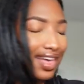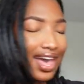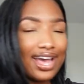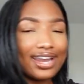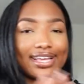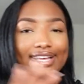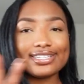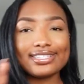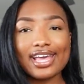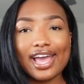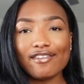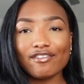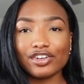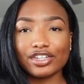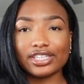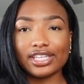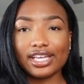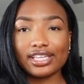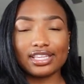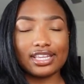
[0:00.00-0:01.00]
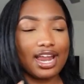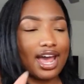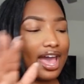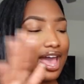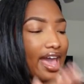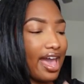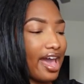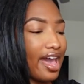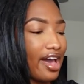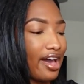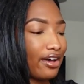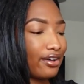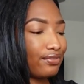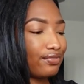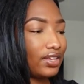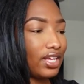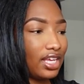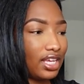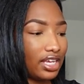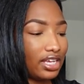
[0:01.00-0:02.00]
that is everything that I
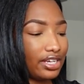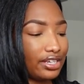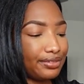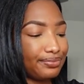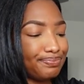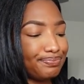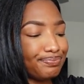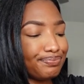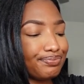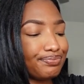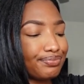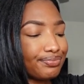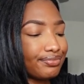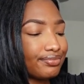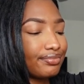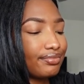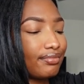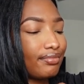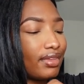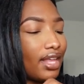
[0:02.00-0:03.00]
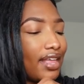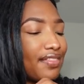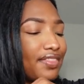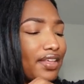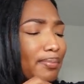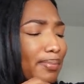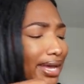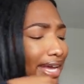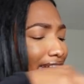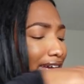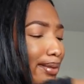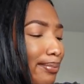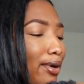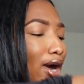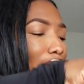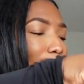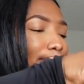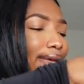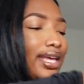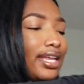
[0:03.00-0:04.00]
have in the big
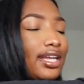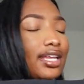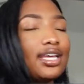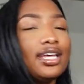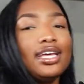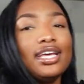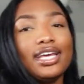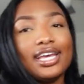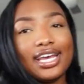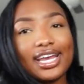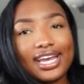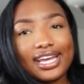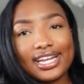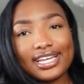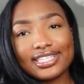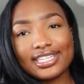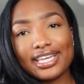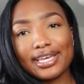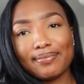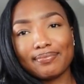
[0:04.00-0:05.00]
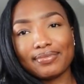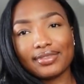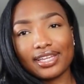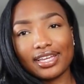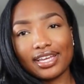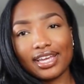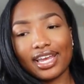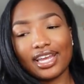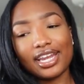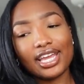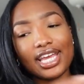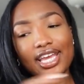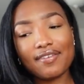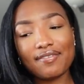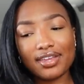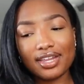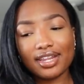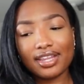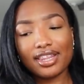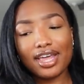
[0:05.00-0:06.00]
compartment. It is empty, and
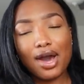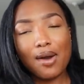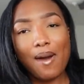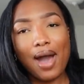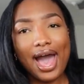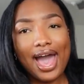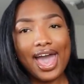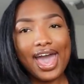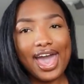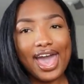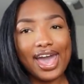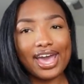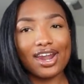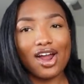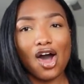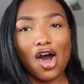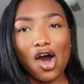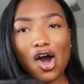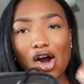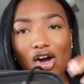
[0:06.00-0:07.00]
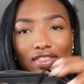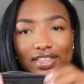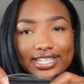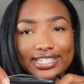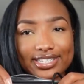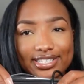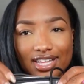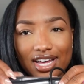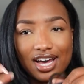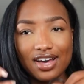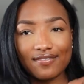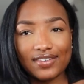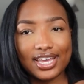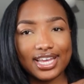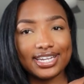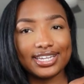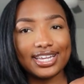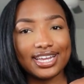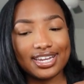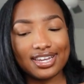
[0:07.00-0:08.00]
even though I had all this stuff,
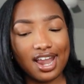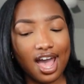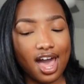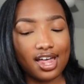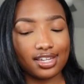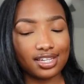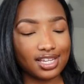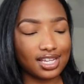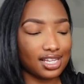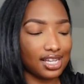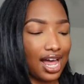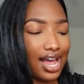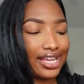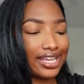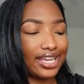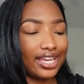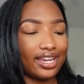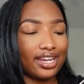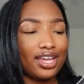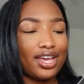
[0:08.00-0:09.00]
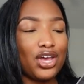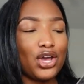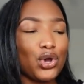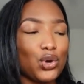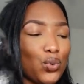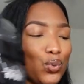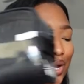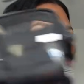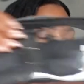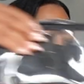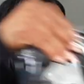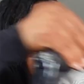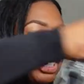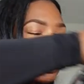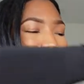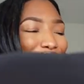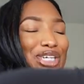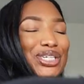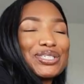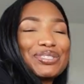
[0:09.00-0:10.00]
it did not look like it,
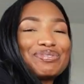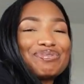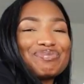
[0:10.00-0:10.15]
which